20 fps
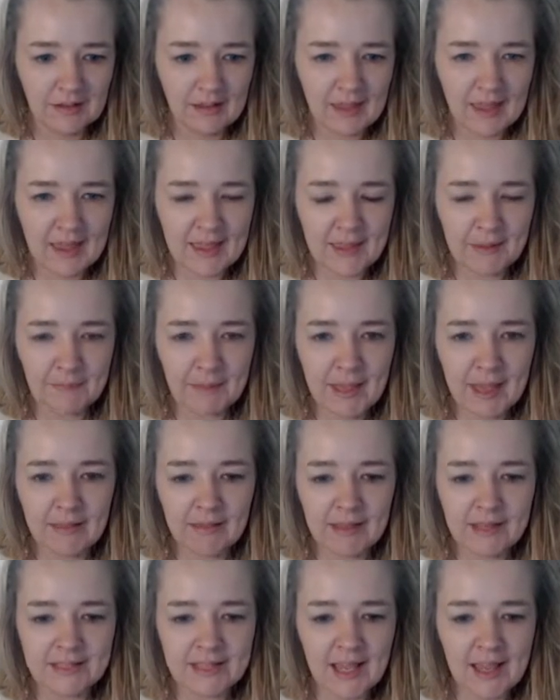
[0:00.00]
I
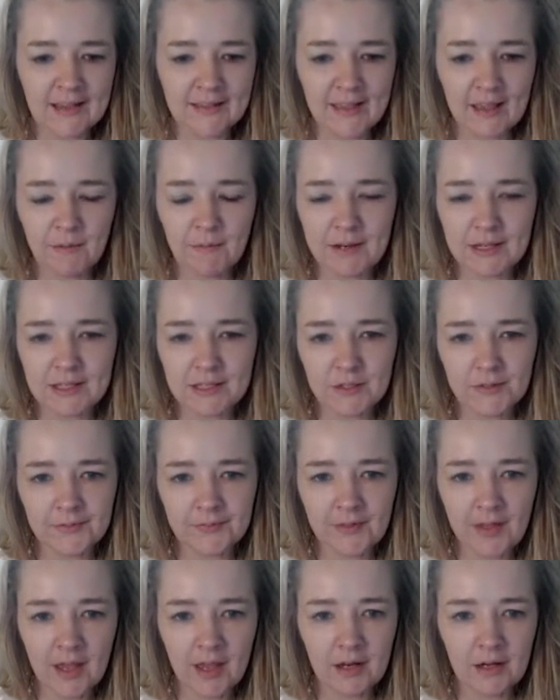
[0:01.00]
apologize, I went too
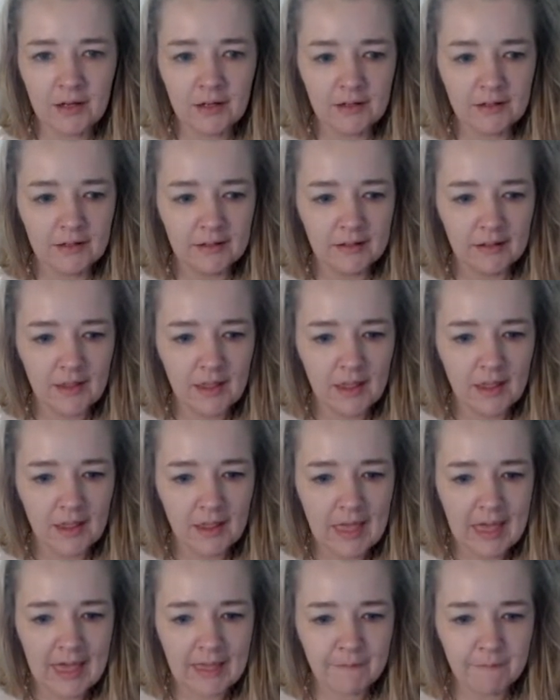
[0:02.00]
far.
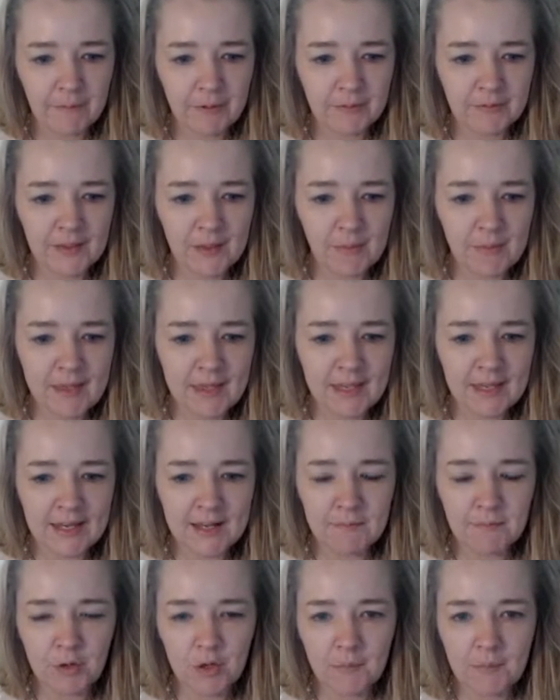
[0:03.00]
I won't speak
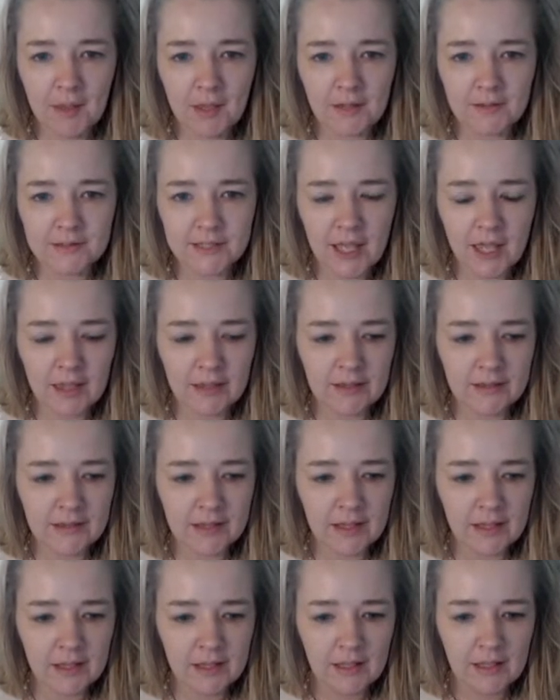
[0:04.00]
anymore about dolls.
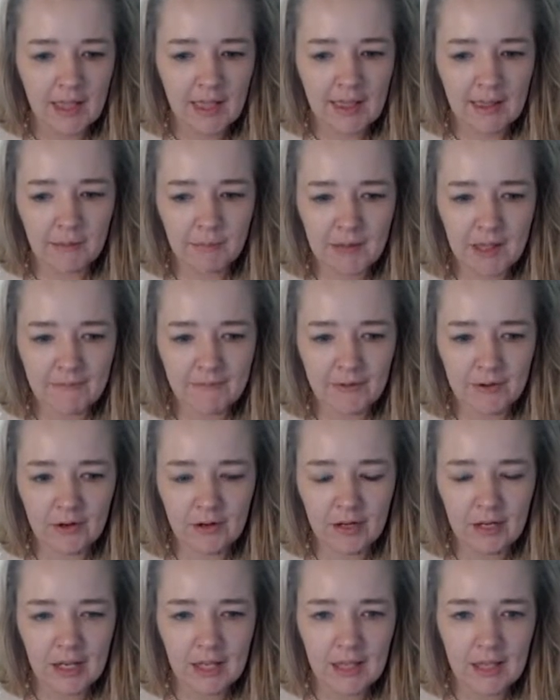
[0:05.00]
However,
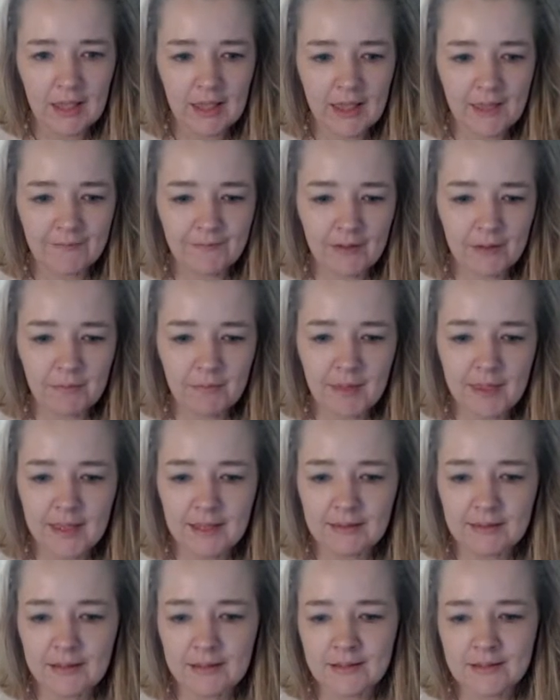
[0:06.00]
if I may
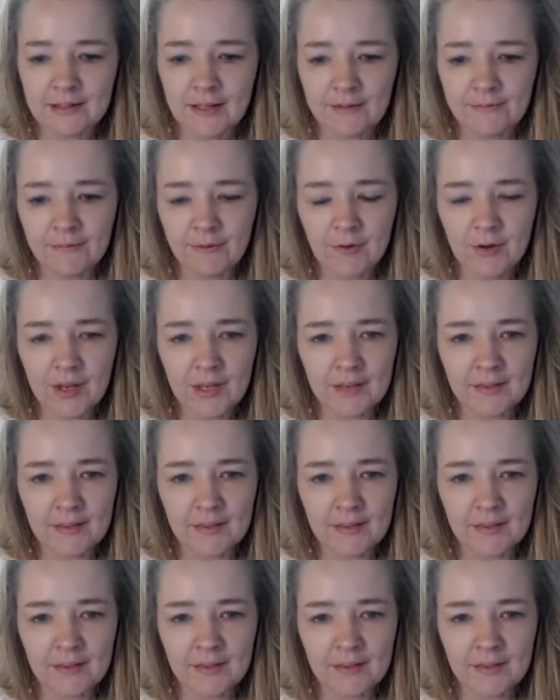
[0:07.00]
at least offer a